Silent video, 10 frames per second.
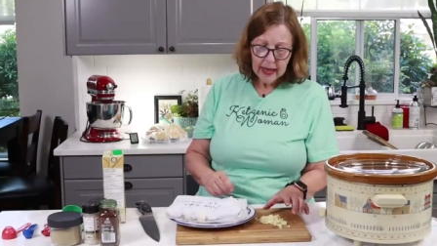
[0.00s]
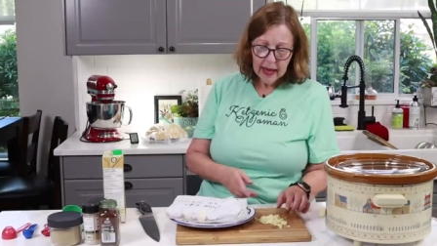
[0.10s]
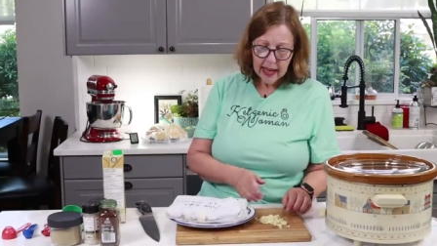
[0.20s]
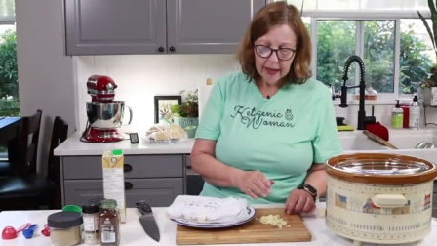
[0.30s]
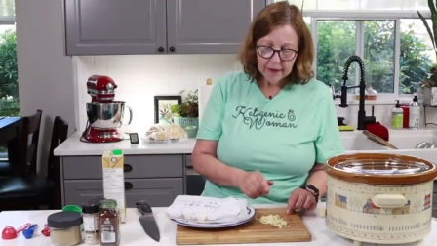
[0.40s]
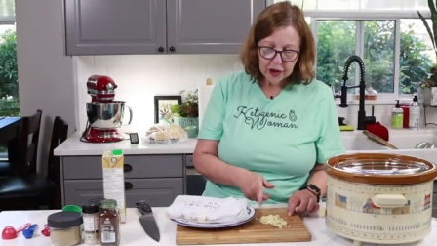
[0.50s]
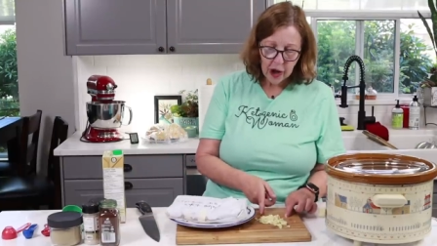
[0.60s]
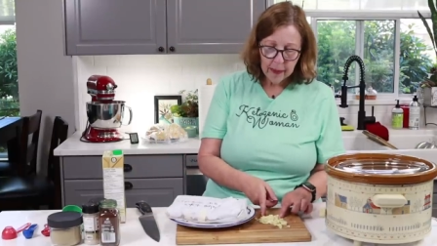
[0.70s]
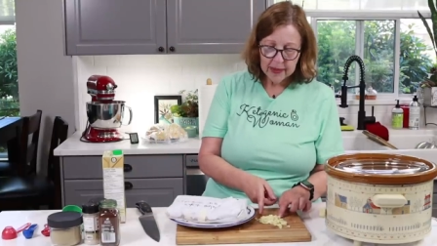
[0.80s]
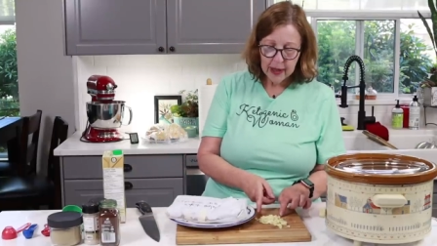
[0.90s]
I have
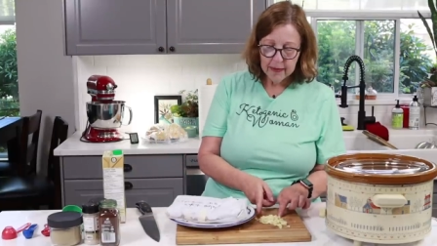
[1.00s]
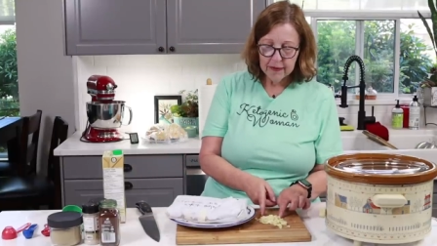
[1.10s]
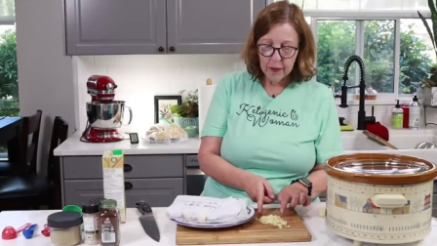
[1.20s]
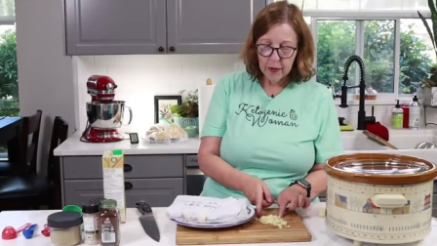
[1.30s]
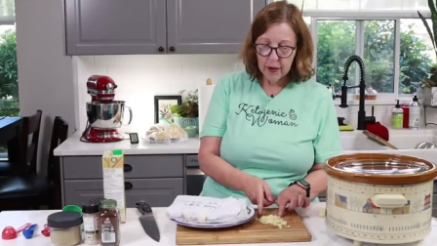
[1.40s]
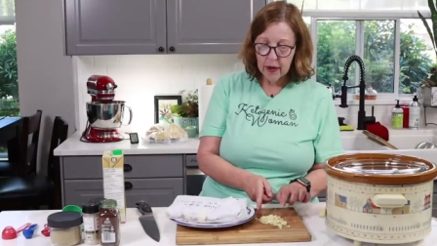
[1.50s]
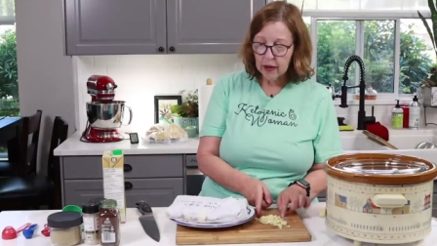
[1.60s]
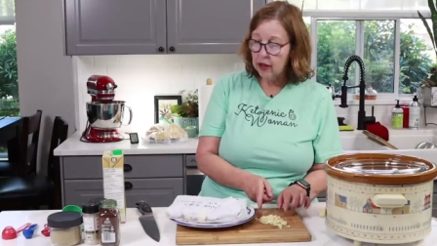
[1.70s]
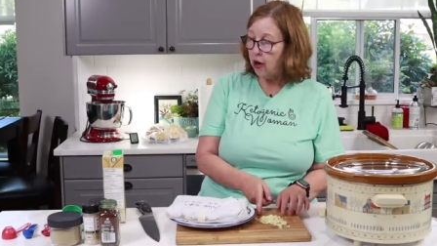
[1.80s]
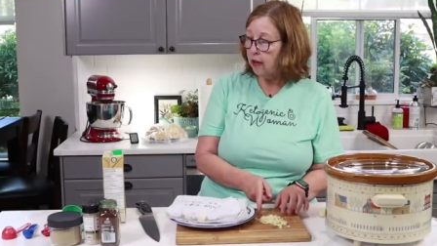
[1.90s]
chopped up
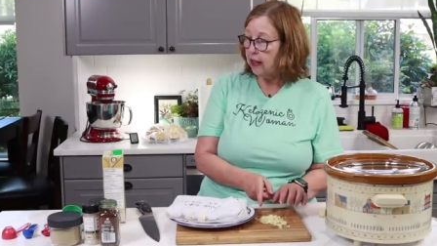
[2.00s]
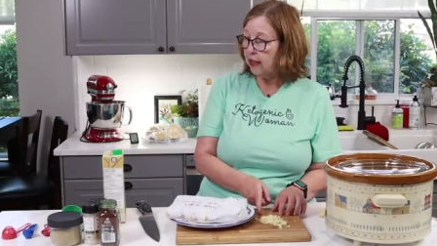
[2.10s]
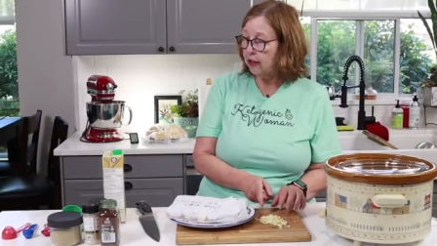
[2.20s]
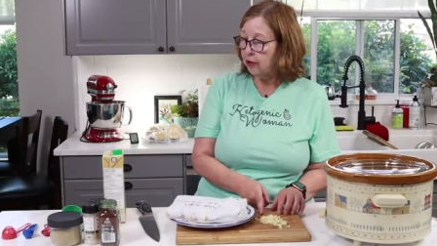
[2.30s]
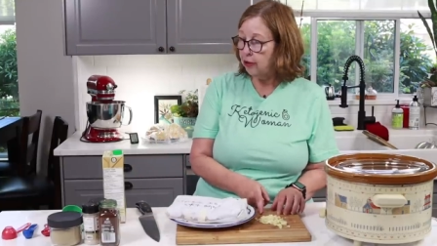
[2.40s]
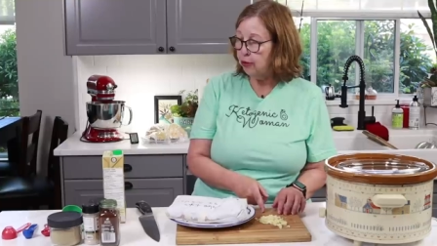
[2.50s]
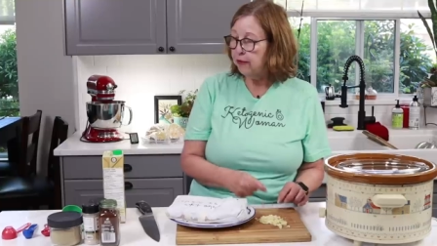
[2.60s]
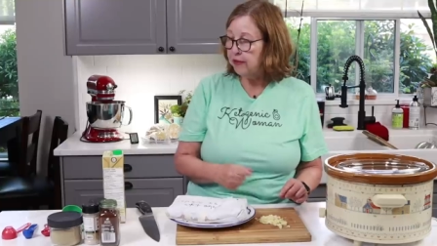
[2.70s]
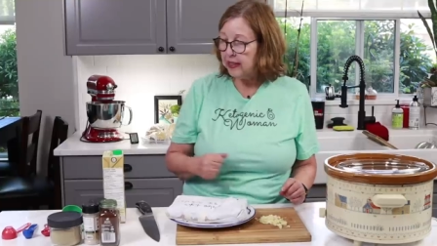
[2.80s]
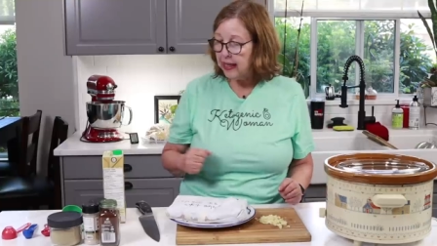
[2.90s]
four garlic
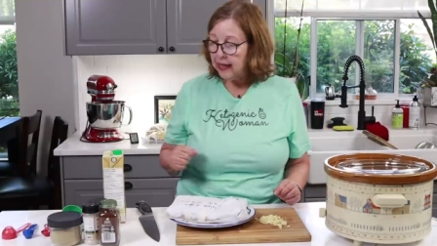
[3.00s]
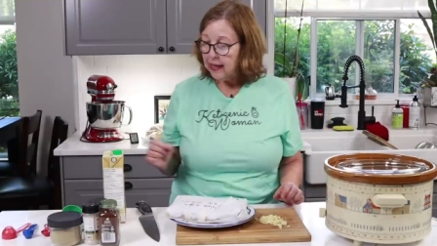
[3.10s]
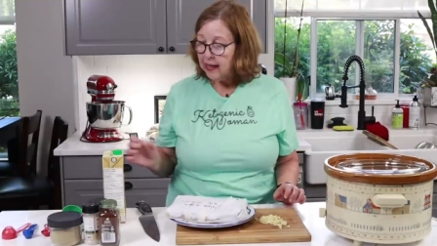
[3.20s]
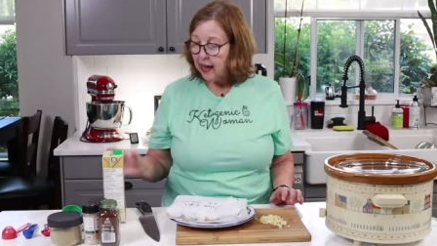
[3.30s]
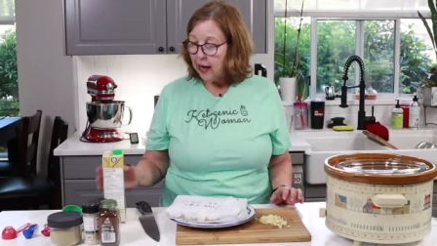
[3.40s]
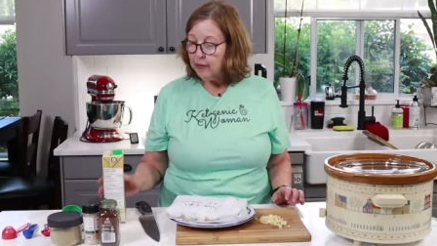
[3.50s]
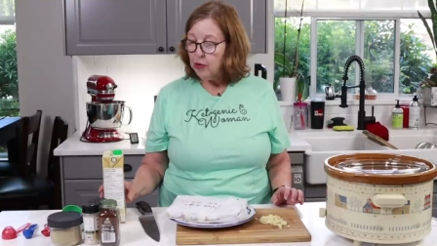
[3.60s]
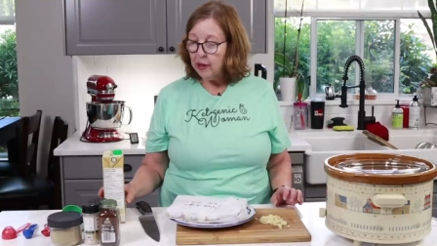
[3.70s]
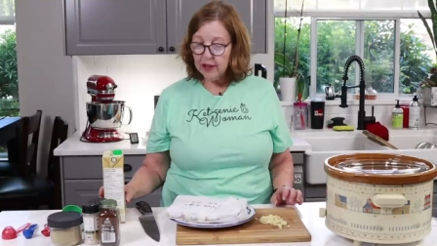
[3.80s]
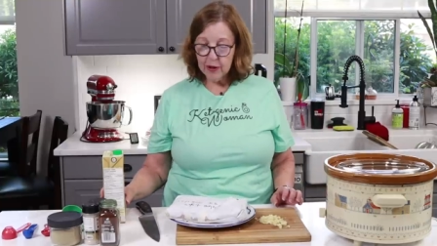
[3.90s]
cloves. I'm
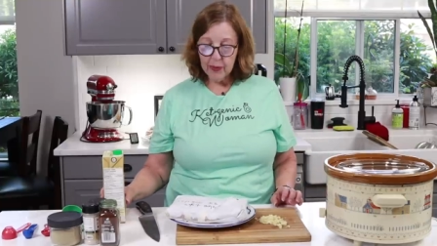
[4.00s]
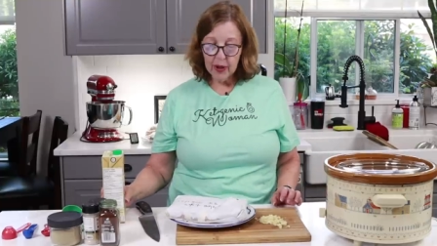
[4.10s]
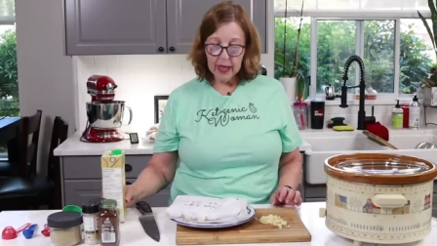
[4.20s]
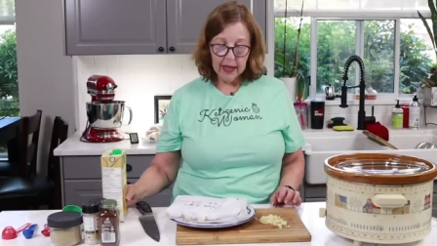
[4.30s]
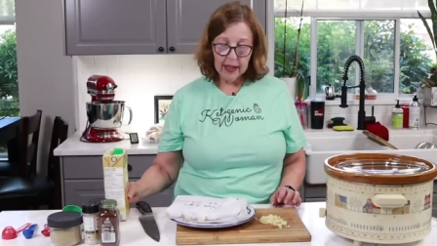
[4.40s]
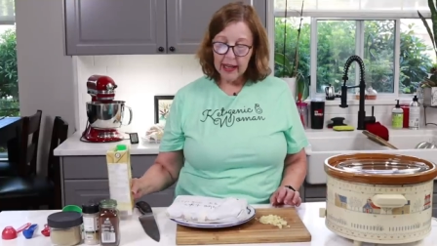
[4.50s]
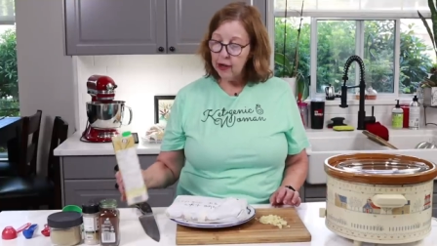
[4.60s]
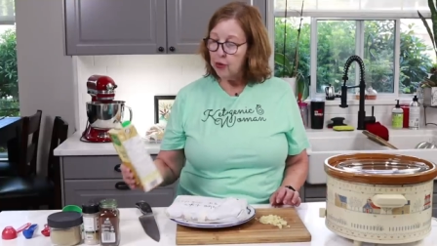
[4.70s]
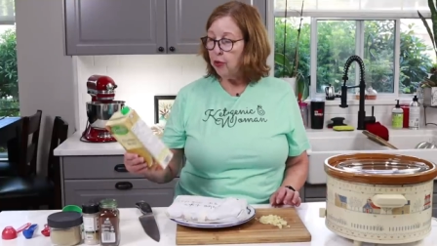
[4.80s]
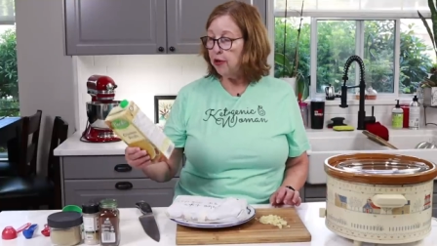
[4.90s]
going to put in a
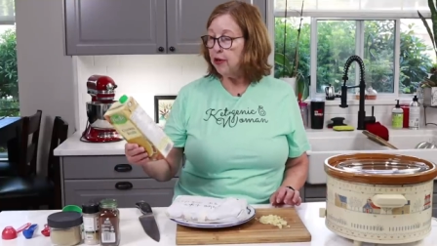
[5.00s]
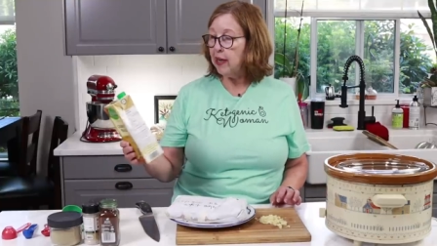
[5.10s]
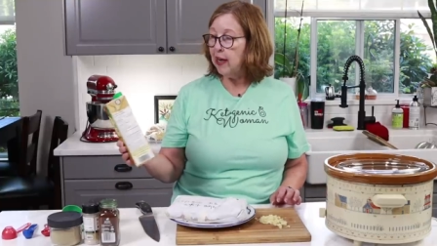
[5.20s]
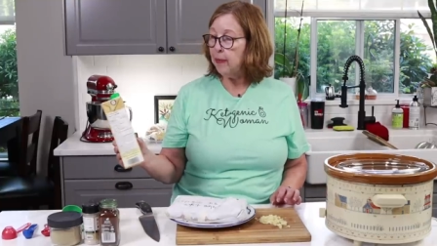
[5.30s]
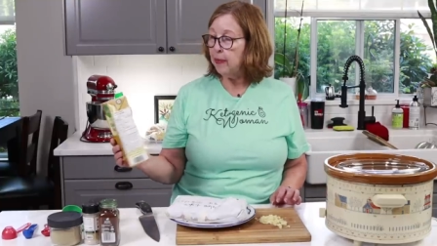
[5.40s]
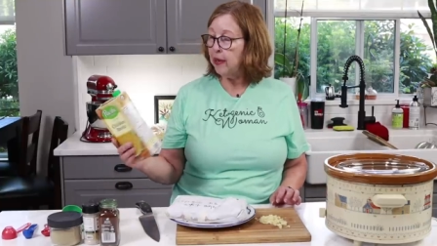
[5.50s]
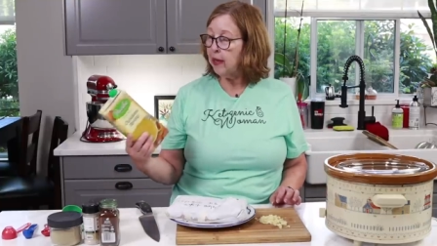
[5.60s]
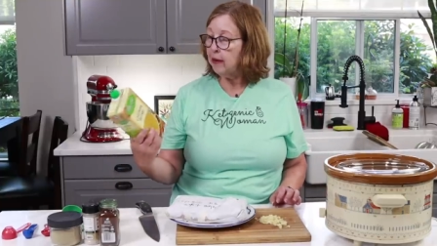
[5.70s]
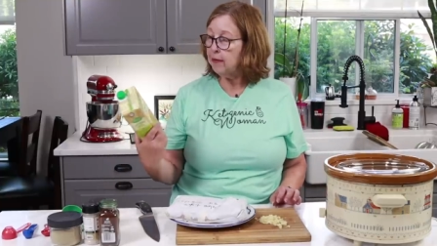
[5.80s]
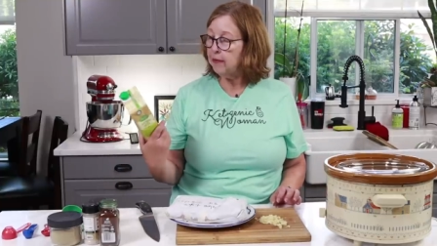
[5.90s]
quarter cup
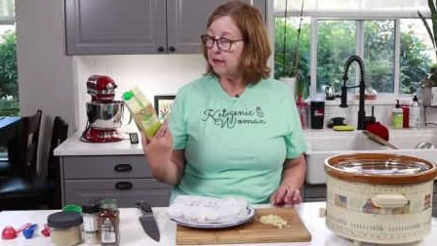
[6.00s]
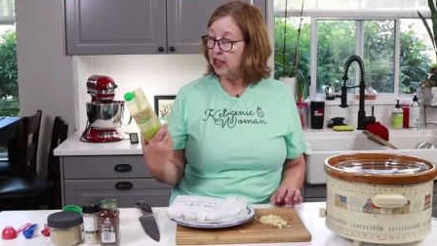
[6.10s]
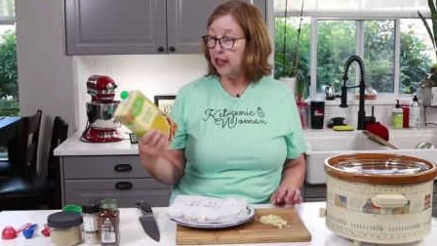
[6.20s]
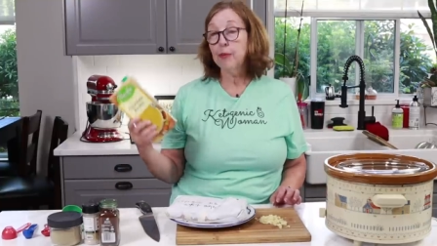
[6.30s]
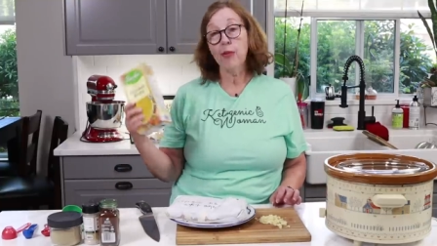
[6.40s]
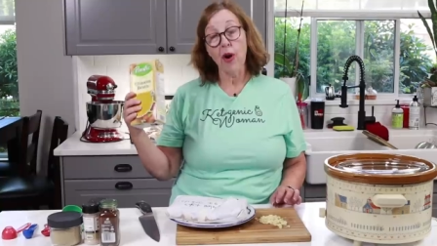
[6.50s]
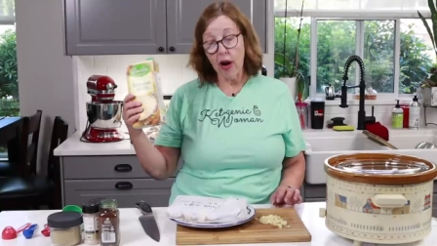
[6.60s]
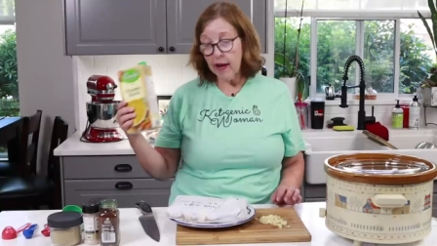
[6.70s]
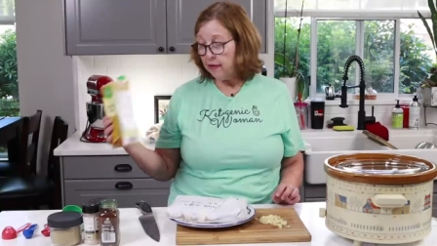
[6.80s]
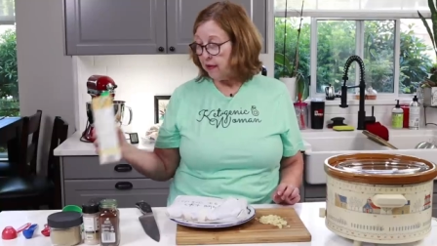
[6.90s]
of chicken
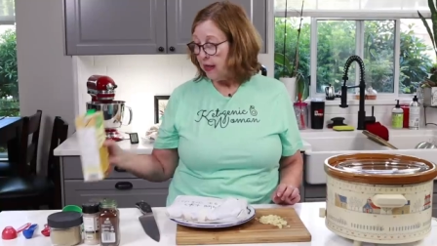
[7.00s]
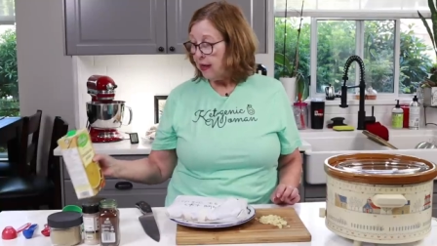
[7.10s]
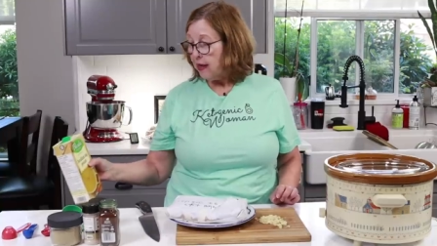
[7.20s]
broth.